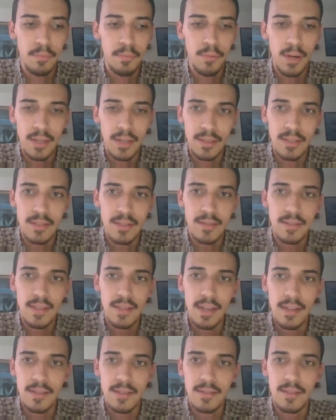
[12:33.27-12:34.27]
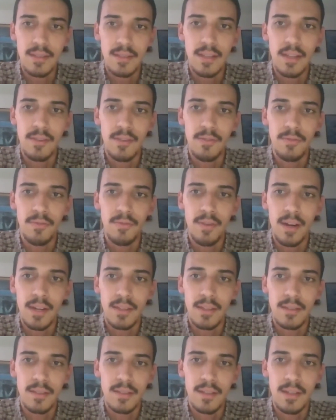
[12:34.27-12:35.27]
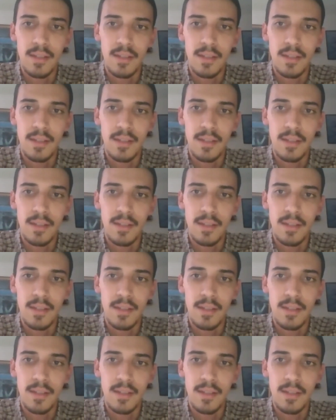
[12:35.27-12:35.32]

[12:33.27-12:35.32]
practice test that you find,